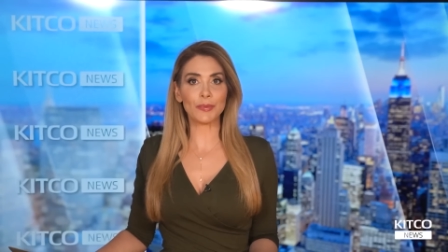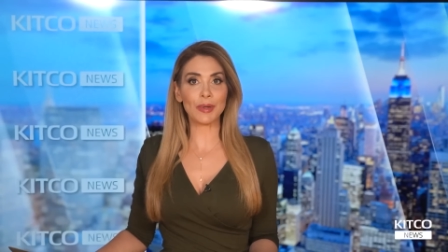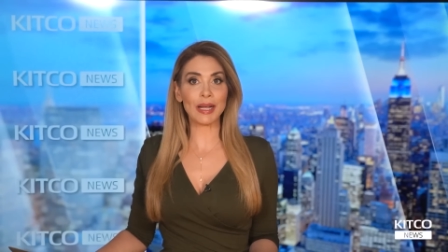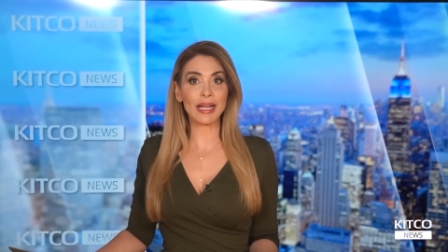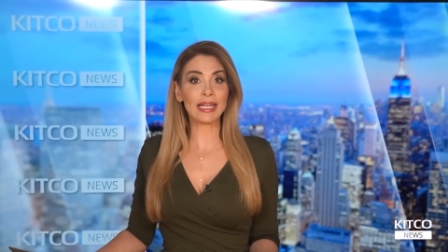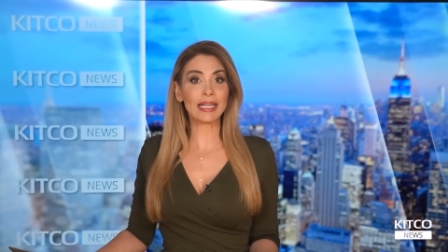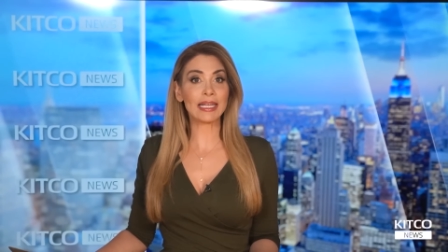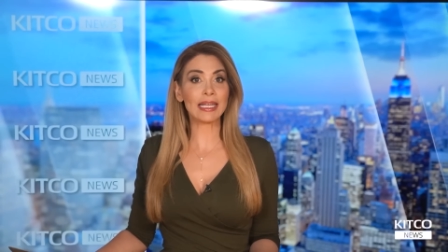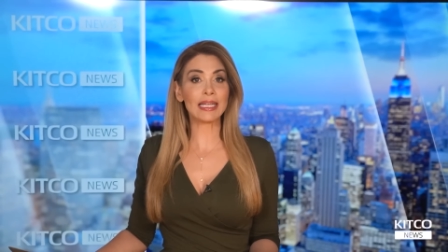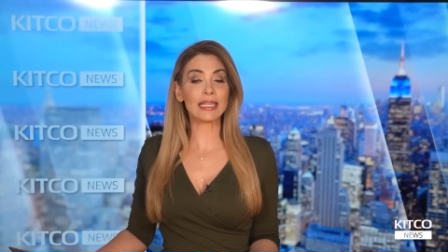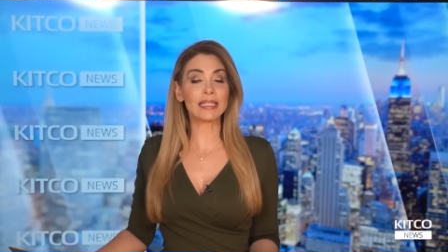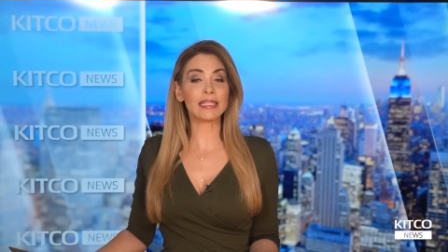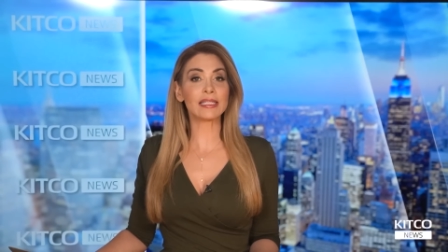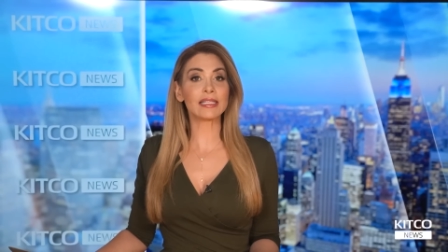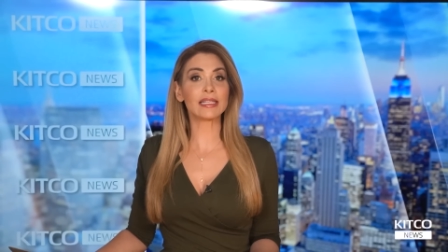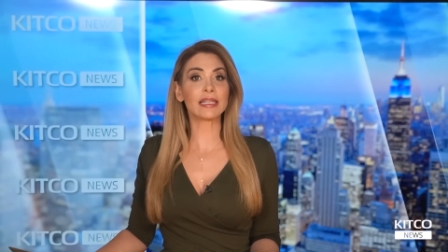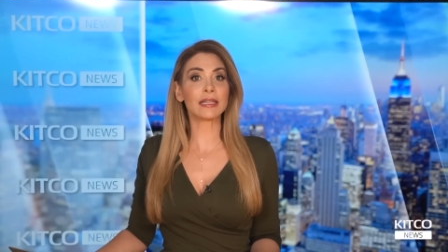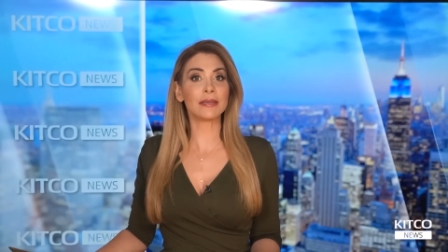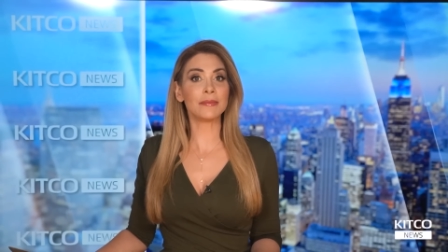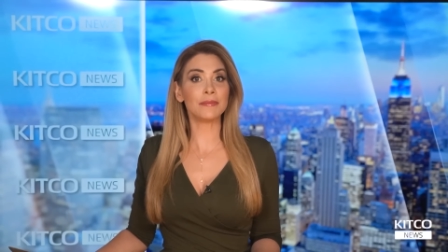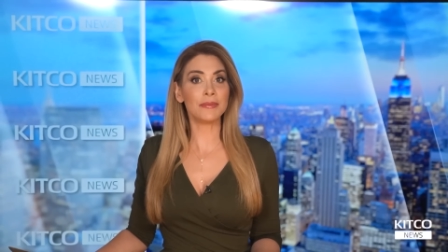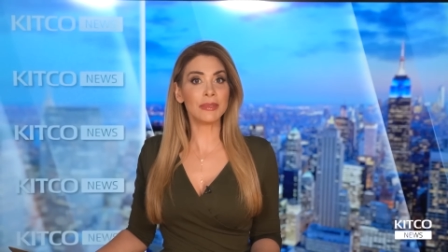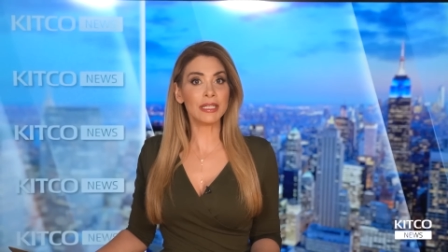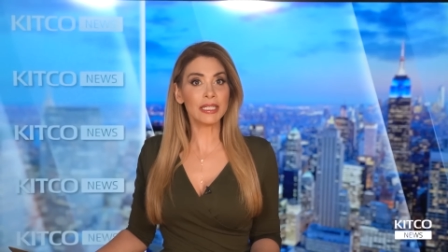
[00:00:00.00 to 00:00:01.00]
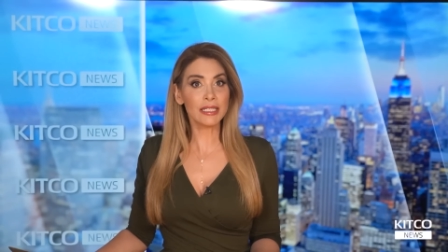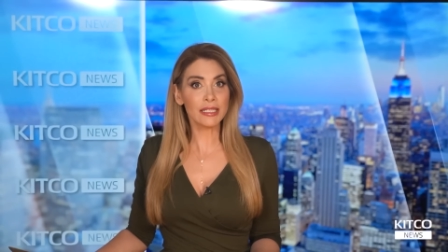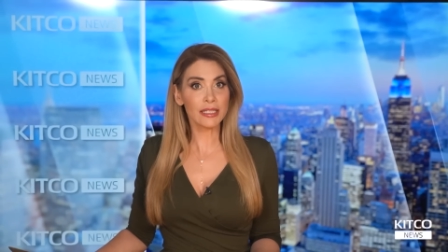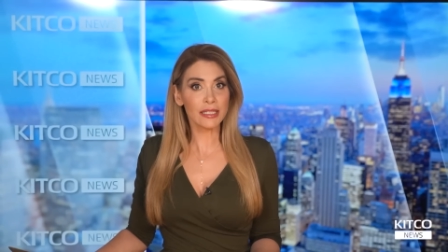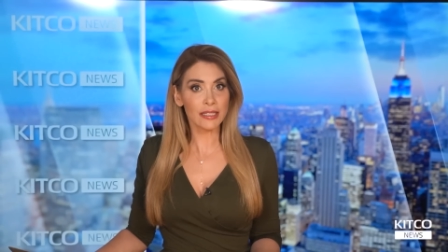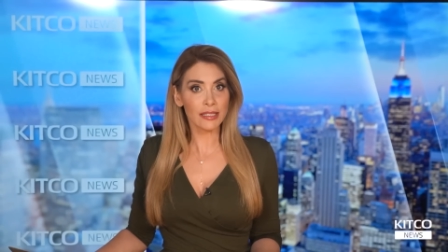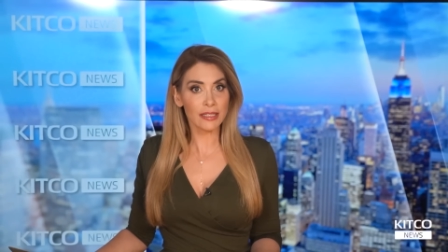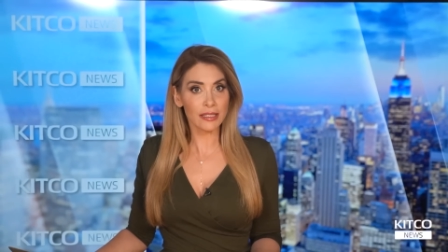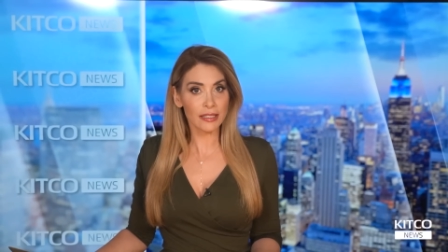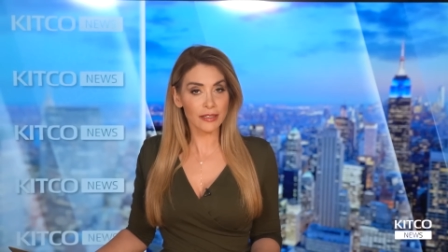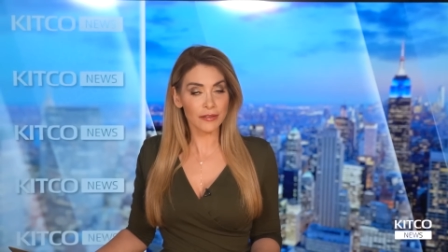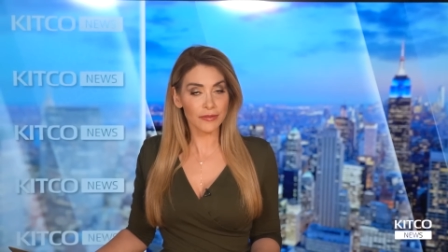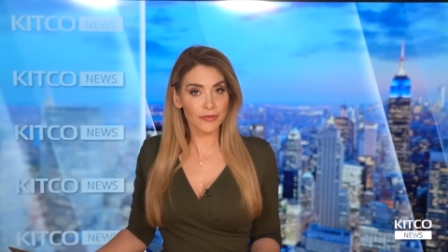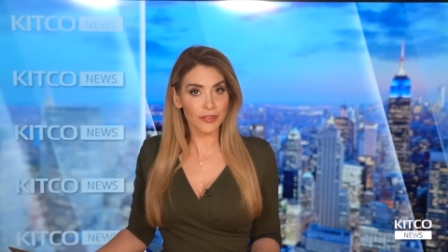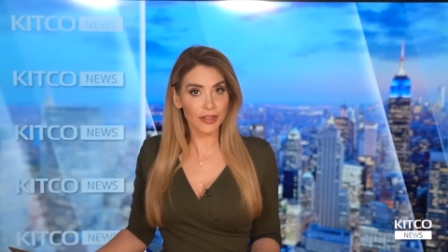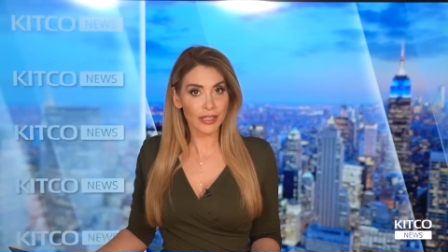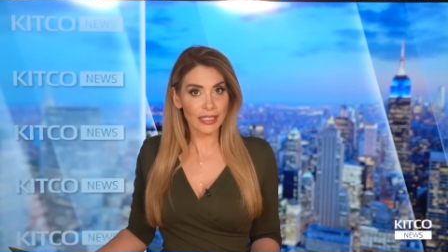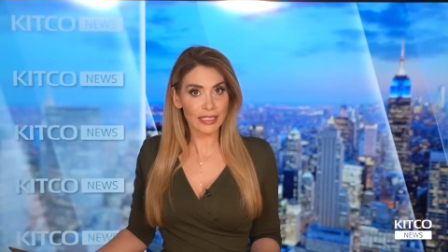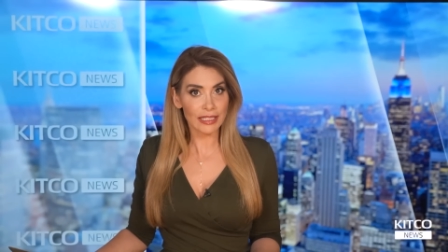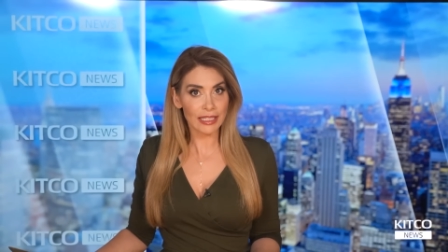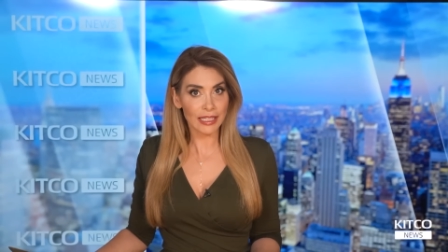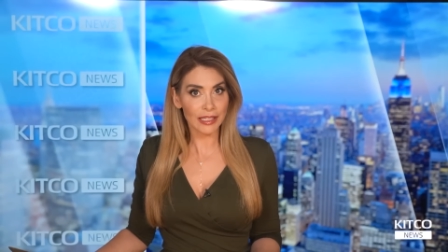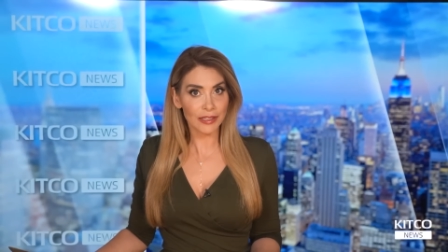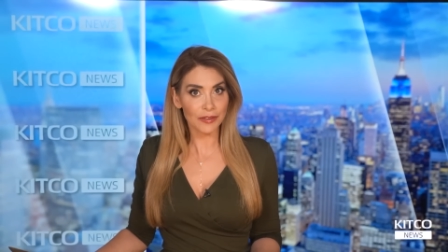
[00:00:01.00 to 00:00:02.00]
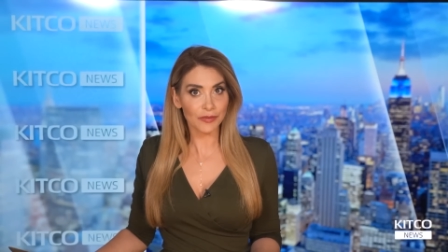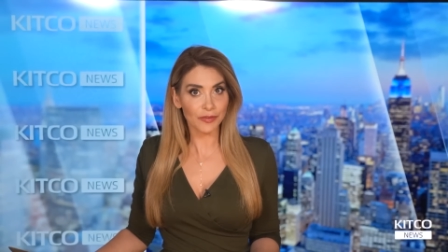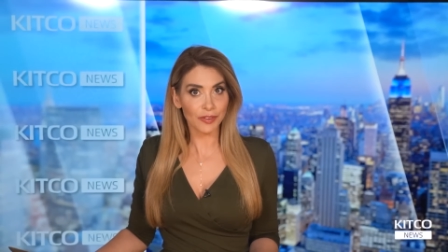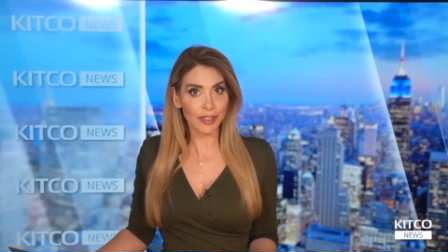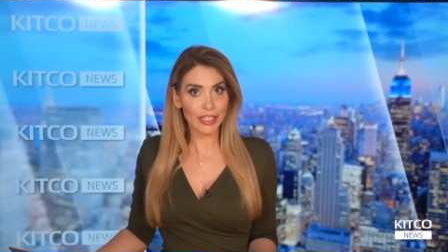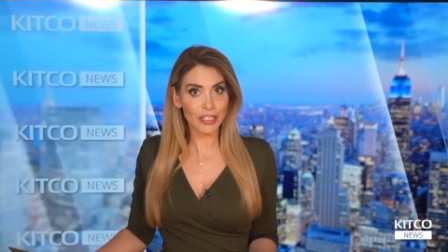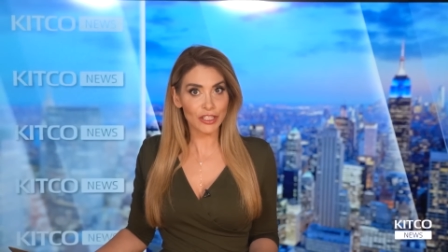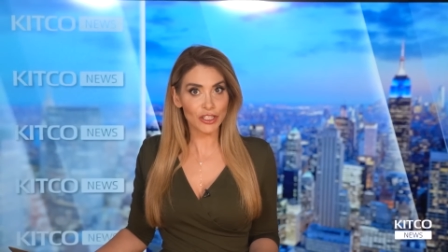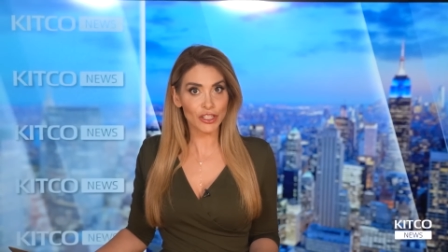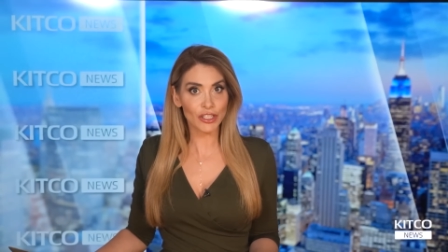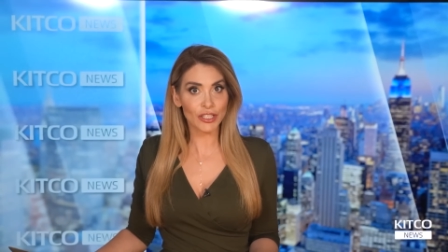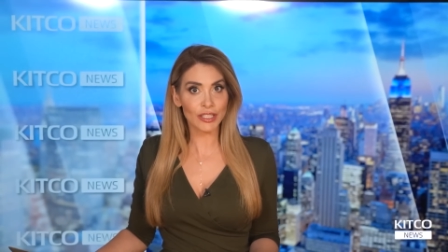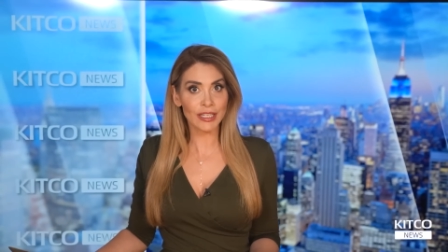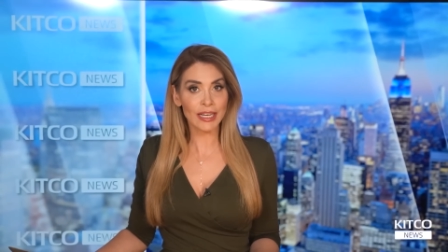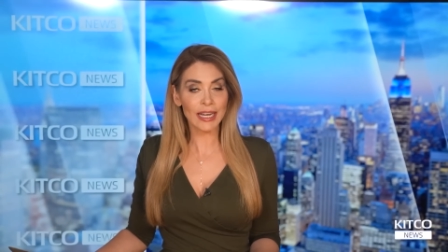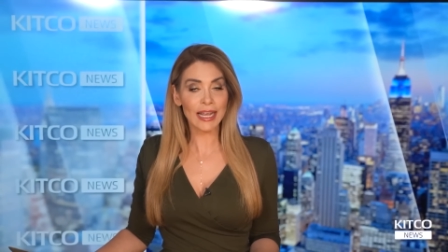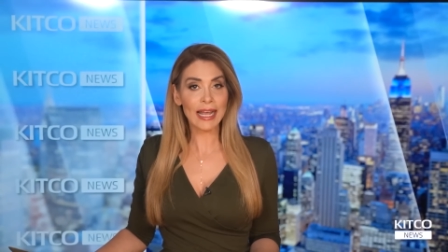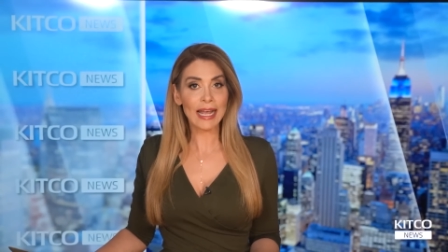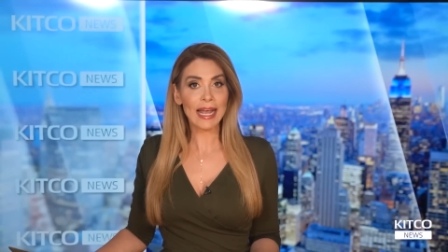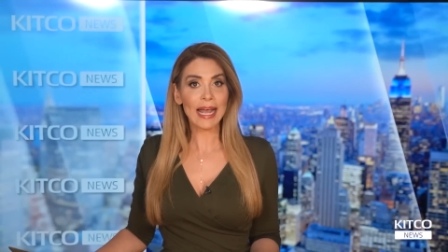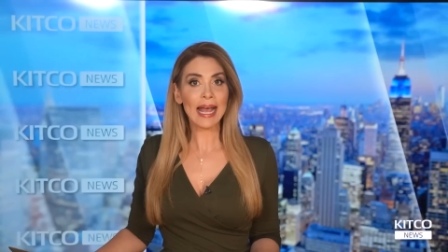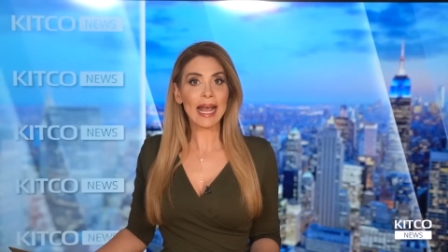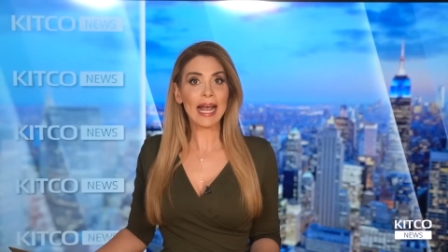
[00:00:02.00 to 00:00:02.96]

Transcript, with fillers: bank is committed to fighting inflation